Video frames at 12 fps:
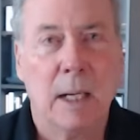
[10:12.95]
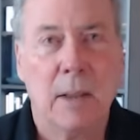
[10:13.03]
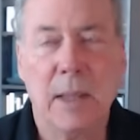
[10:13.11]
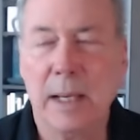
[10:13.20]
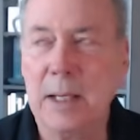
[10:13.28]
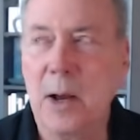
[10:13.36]

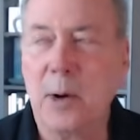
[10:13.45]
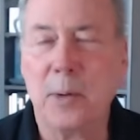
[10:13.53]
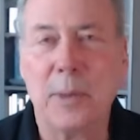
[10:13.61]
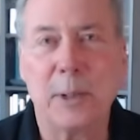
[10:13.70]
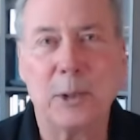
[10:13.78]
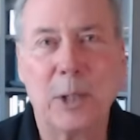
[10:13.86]
They know
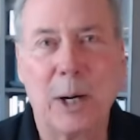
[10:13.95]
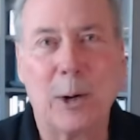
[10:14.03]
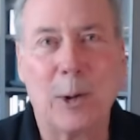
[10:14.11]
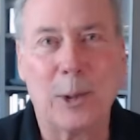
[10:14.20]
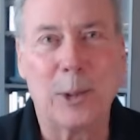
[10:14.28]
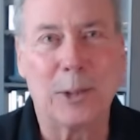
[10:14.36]
their
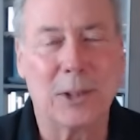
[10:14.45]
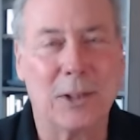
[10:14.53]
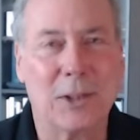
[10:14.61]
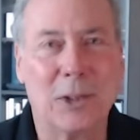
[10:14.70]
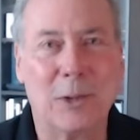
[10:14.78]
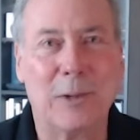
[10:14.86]
shareholders are
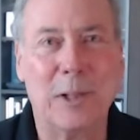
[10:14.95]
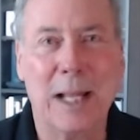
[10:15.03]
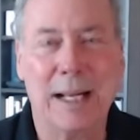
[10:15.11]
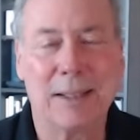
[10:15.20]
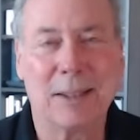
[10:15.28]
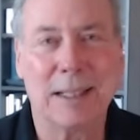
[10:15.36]
silver
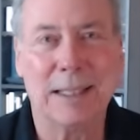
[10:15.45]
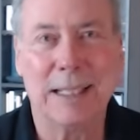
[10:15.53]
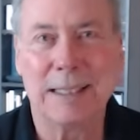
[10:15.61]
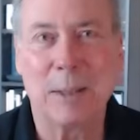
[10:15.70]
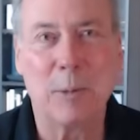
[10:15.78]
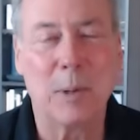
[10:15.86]
nuts and
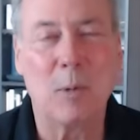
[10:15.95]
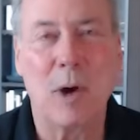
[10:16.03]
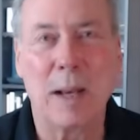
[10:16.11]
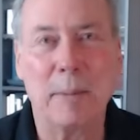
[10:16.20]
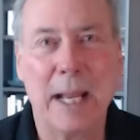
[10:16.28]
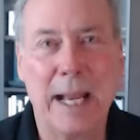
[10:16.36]
that they wouldn't
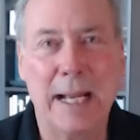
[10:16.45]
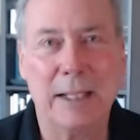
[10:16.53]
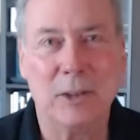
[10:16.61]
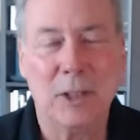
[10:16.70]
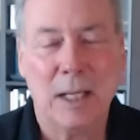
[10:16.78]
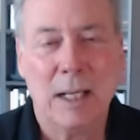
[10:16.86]
want them to
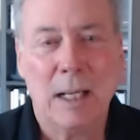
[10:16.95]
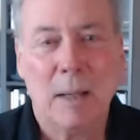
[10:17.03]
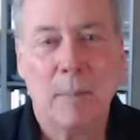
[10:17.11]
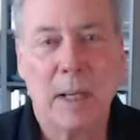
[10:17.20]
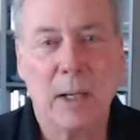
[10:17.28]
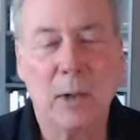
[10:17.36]
hedge.
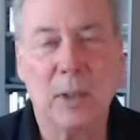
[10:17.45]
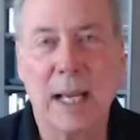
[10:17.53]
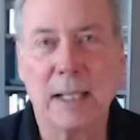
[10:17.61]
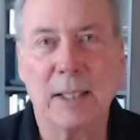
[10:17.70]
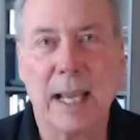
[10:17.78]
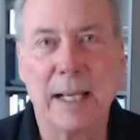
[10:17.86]
But who
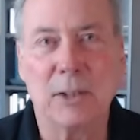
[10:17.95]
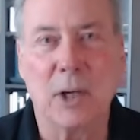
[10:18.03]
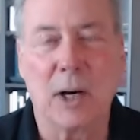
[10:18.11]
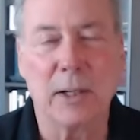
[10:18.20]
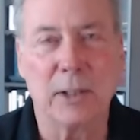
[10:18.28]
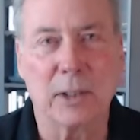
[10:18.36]
does hedge
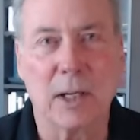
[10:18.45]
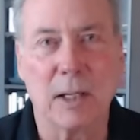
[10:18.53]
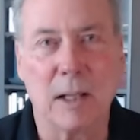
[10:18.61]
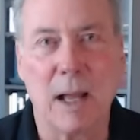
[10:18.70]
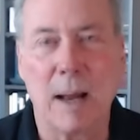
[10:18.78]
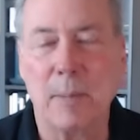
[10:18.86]
are your
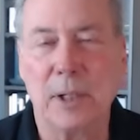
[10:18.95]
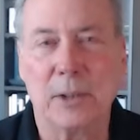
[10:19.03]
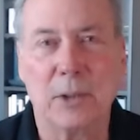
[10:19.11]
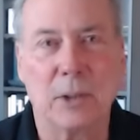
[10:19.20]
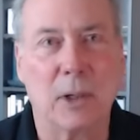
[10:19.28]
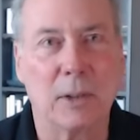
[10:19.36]
conglomerates,
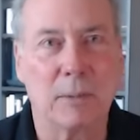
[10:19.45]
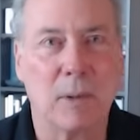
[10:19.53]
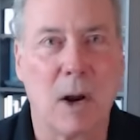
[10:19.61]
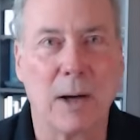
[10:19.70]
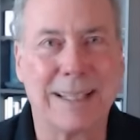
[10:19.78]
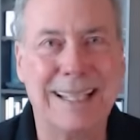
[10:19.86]
your
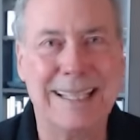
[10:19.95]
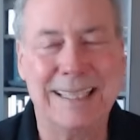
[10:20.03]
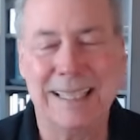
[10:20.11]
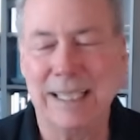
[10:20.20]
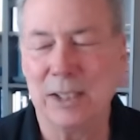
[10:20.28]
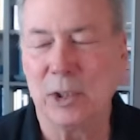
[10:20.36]
R T
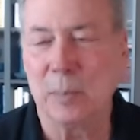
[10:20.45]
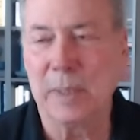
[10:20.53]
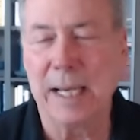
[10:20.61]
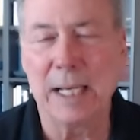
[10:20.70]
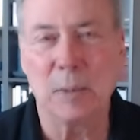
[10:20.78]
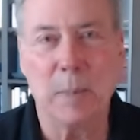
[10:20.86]
Zs, your
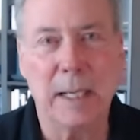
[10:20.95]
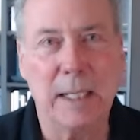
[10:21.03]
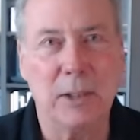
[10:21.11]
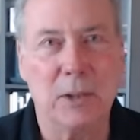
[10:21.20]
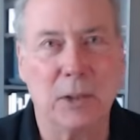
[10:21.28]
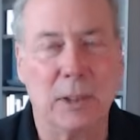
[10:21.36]
B H
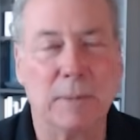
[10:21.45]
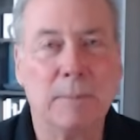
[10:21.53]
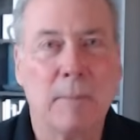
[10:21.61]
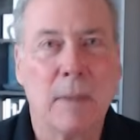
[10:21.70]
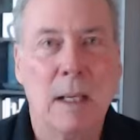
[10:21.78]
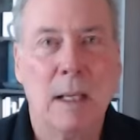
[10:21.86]
Ps, your
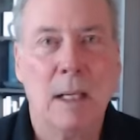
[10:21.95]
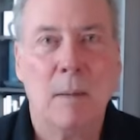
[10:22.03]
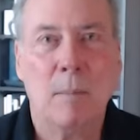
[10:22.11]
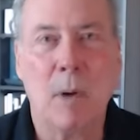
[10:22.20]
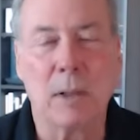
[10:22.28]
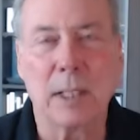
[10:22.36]

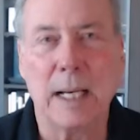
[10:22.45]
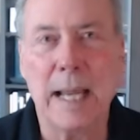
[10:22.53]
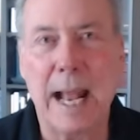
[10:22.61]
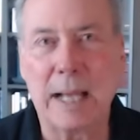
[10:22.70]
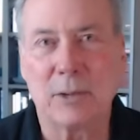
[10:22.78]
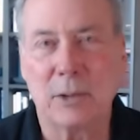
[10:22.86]

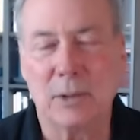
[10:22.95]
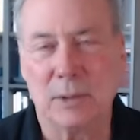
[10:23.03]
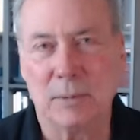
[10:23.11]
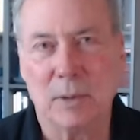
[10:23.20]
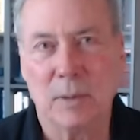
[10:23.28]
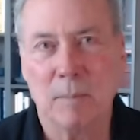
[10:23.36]

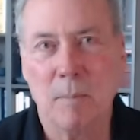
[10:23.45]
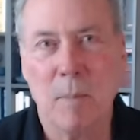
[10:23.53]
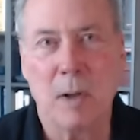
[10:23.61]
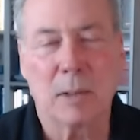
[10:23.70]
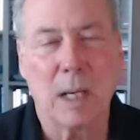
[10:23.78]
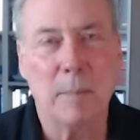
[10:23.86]
multinational,
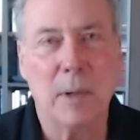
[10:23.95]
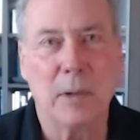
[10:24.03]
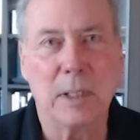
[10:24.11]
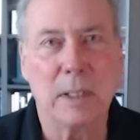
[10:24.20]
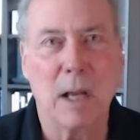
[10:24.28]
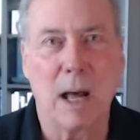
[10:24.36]

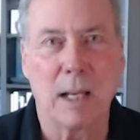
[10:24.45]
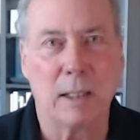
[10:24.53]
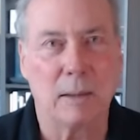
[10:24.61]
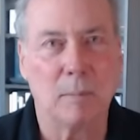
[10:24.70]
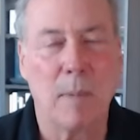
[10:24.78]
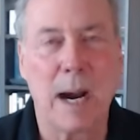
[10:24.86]
multi-billion
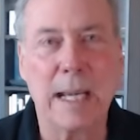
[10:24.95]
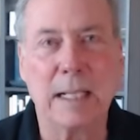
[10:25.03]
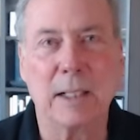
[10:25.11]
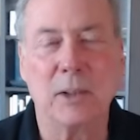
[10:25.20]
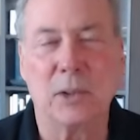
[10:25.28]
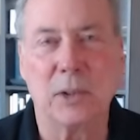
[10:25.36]
dollar mining
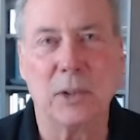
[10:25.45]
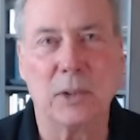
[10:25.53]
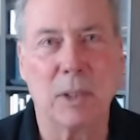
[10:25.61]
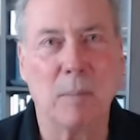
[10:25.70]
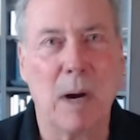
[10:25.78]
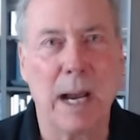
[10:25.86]
concerns
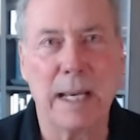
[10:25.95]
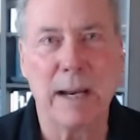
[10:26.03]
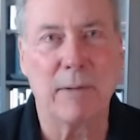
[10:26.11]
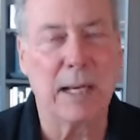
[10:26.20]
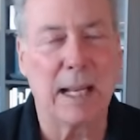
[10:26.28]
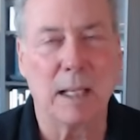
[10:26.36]
that mine
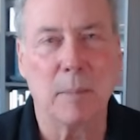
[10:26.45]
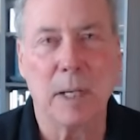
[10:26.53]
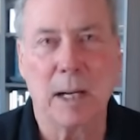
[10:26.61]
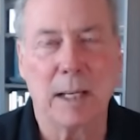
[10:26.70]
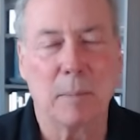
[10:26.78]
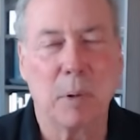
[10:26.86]
every element
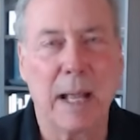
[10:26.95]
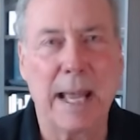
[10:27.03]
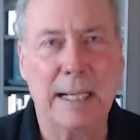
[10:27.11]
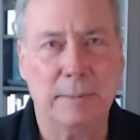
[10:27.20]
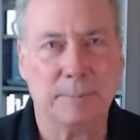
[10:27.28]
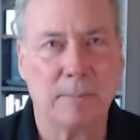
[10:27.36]
on the
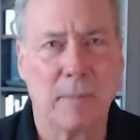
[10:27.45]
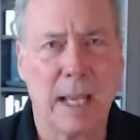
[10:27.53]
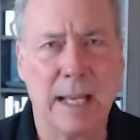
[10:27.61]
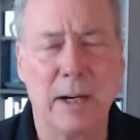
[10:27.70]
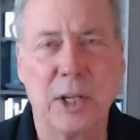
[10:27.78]
planet, and they're